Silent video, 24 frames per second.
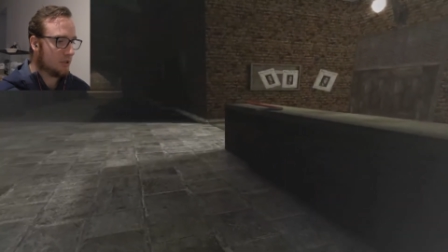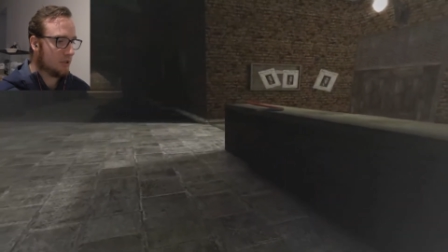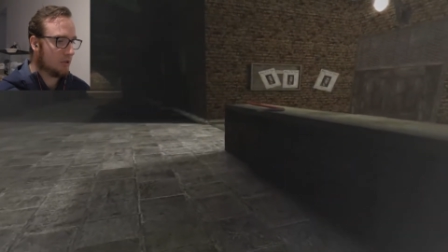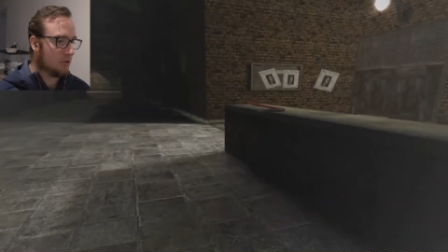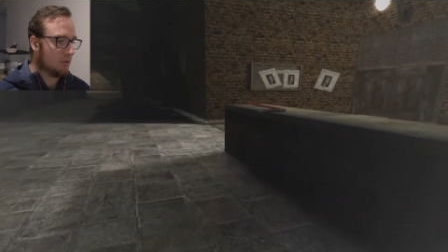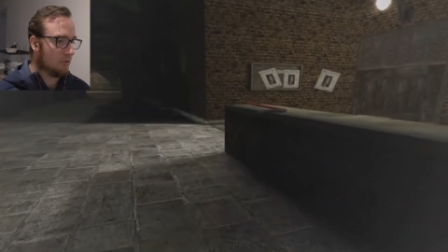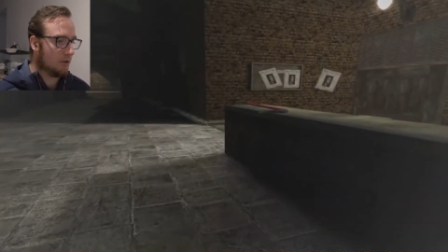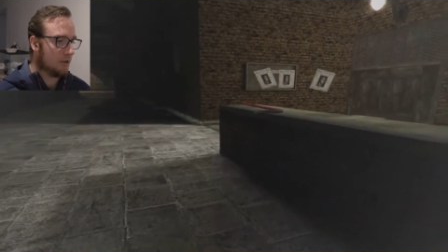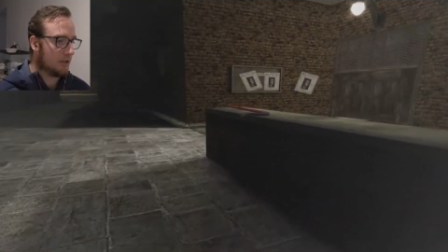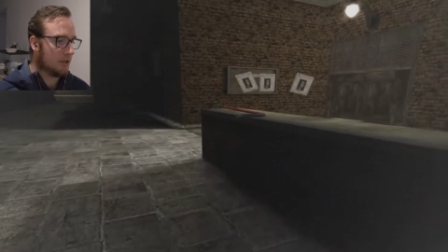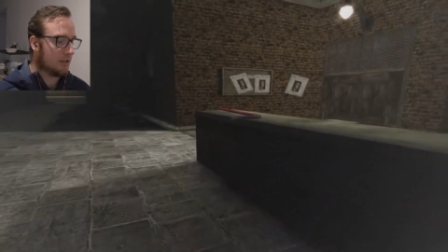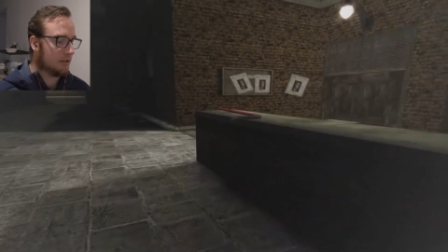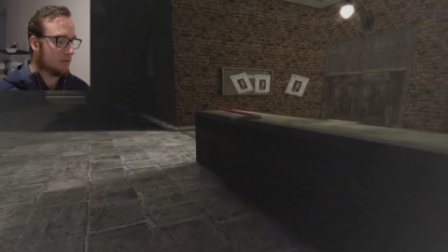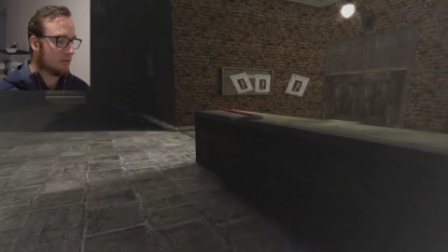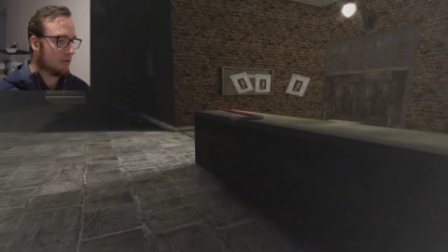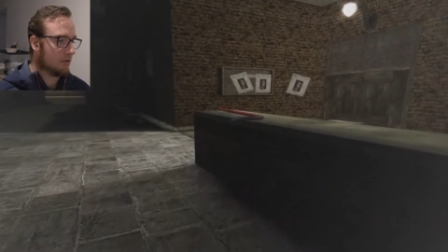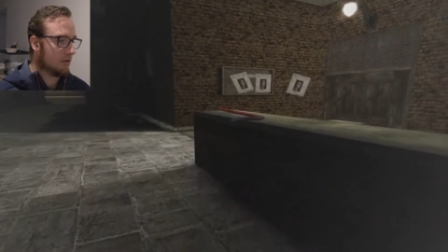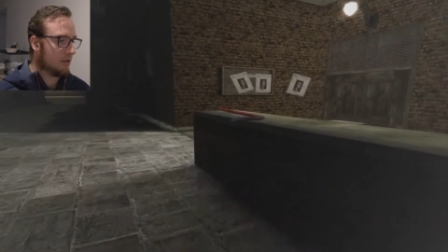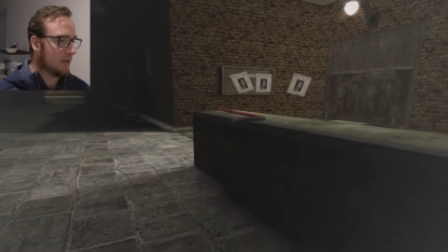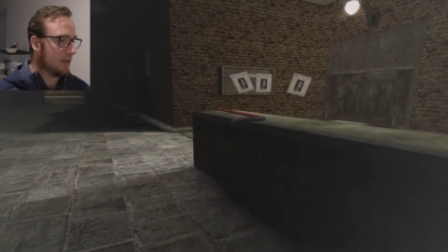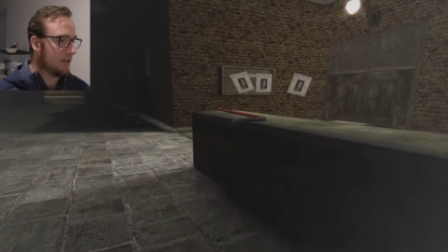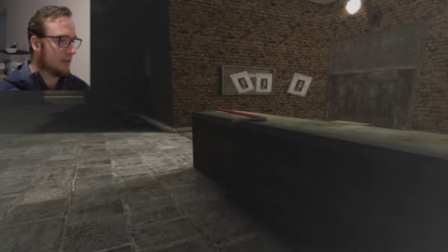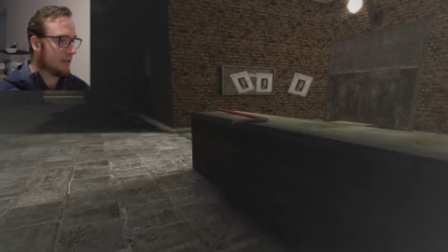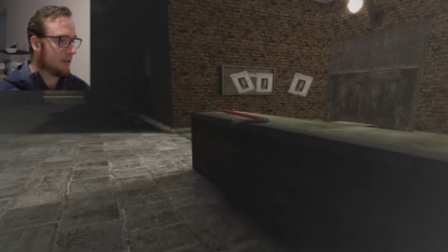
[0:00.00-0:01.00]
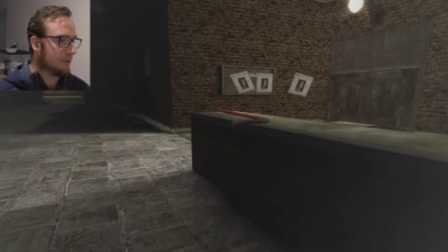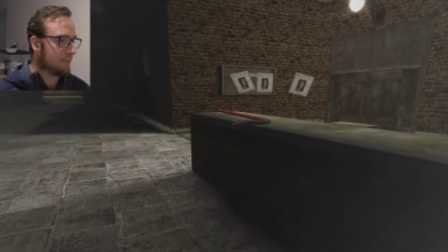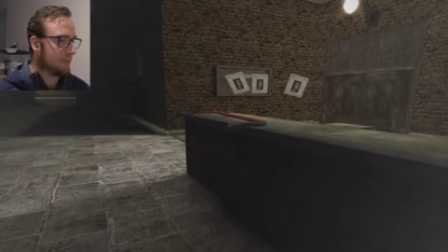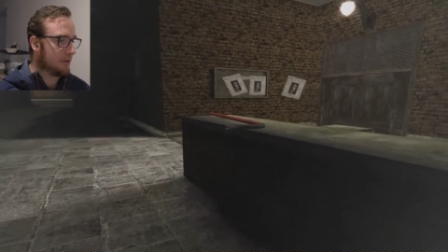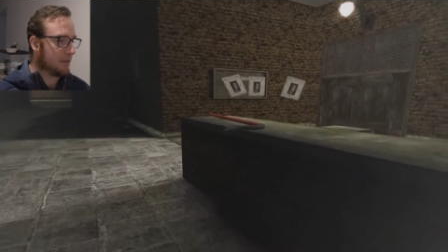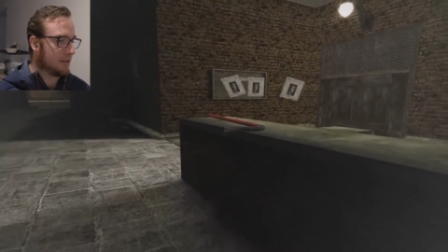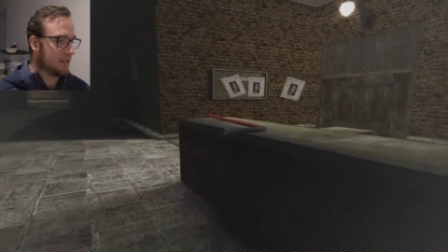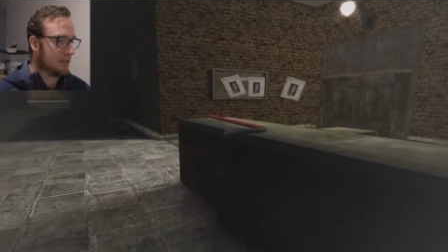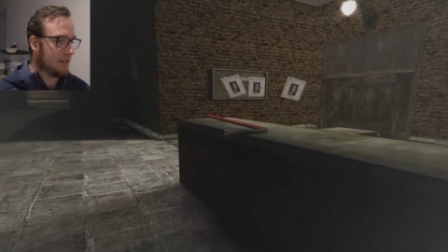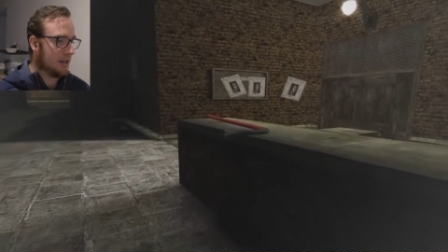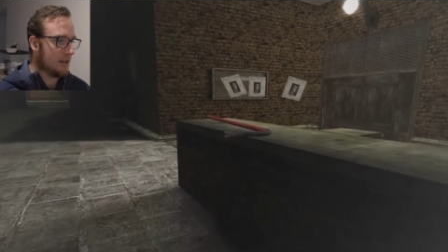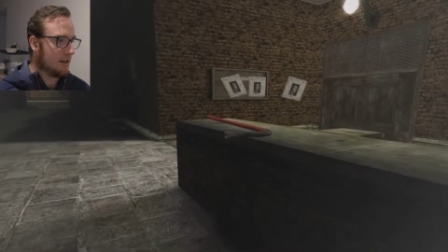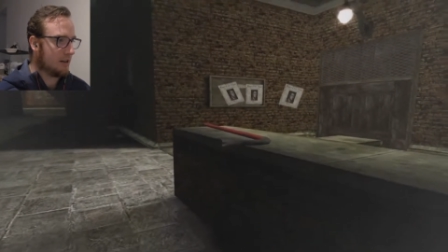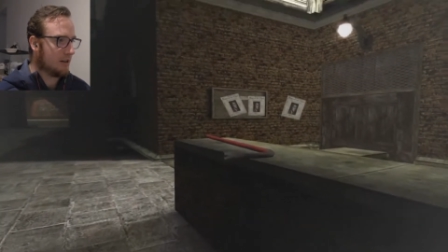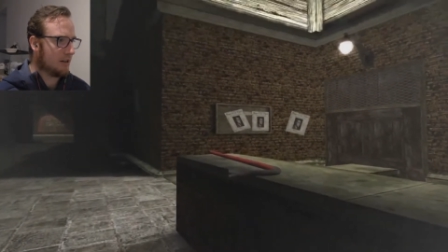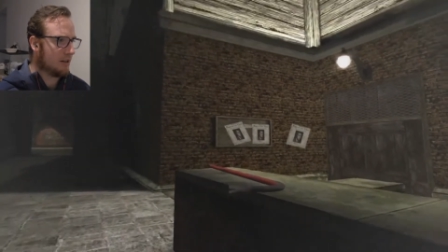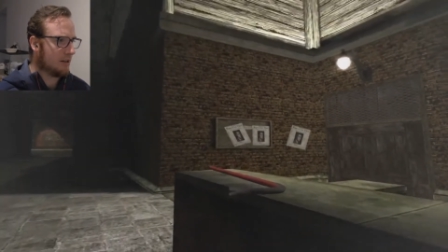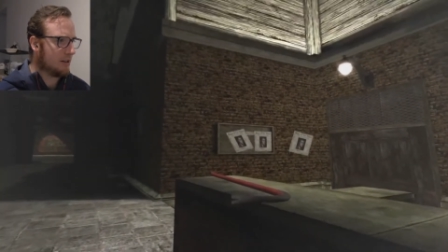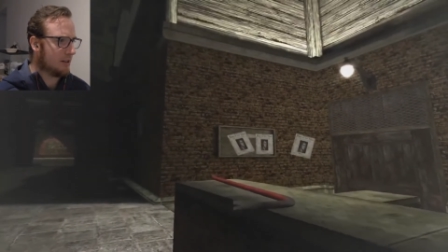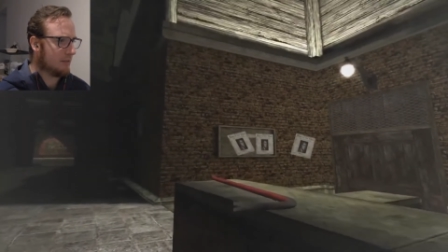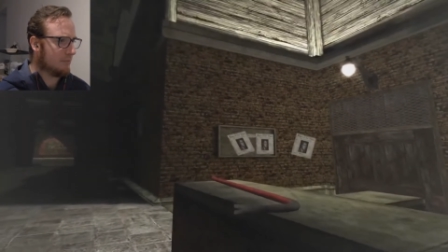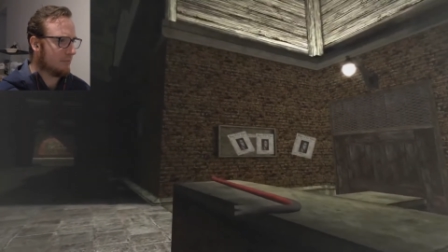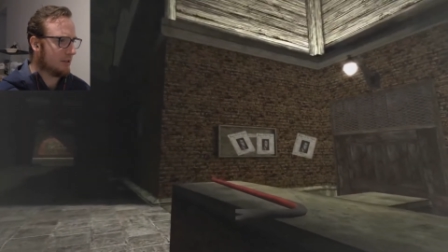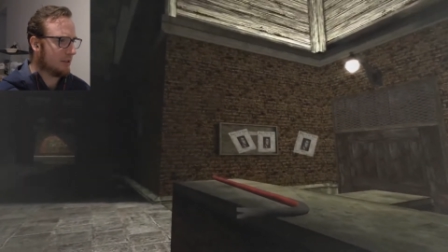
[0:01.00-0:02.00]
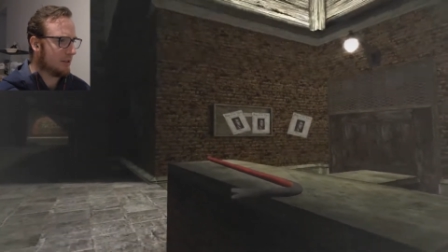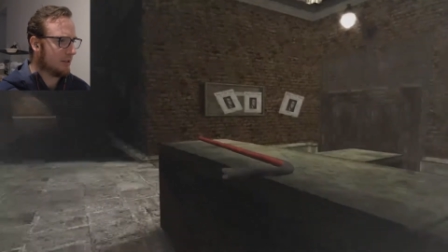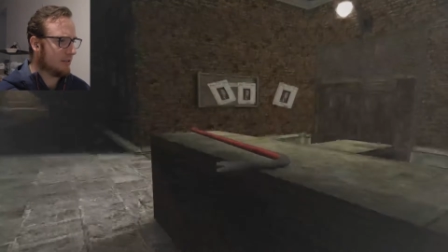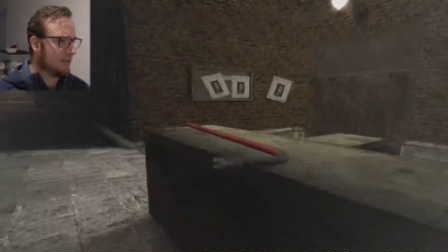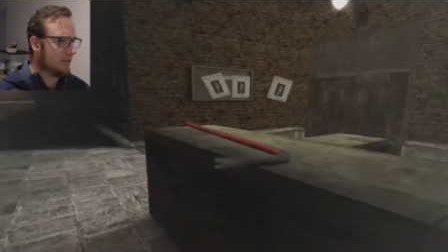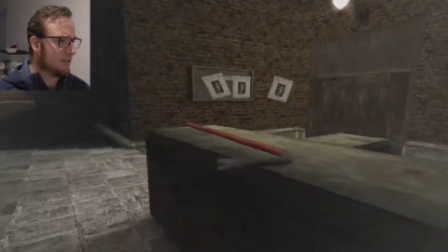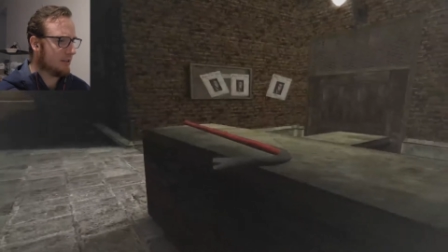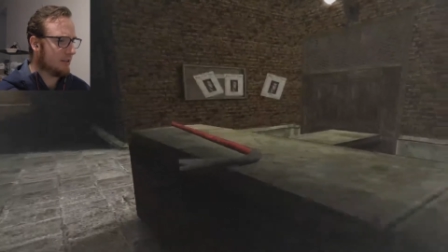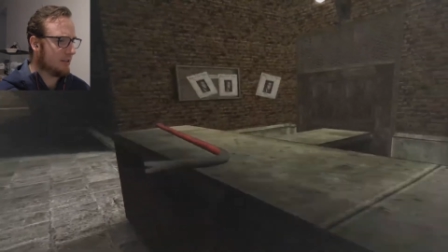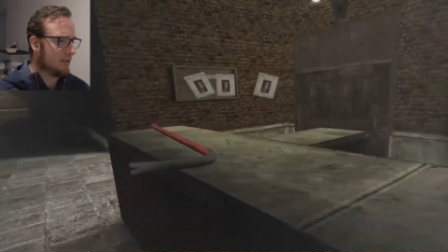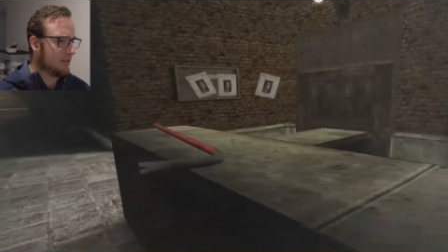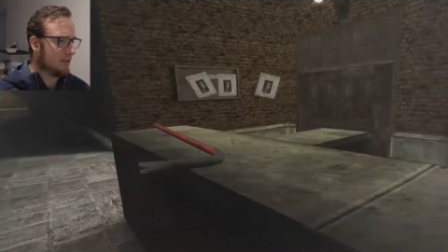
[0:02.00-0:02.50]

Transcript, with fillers: Well, I'll go ahead and I'll pick that on up then.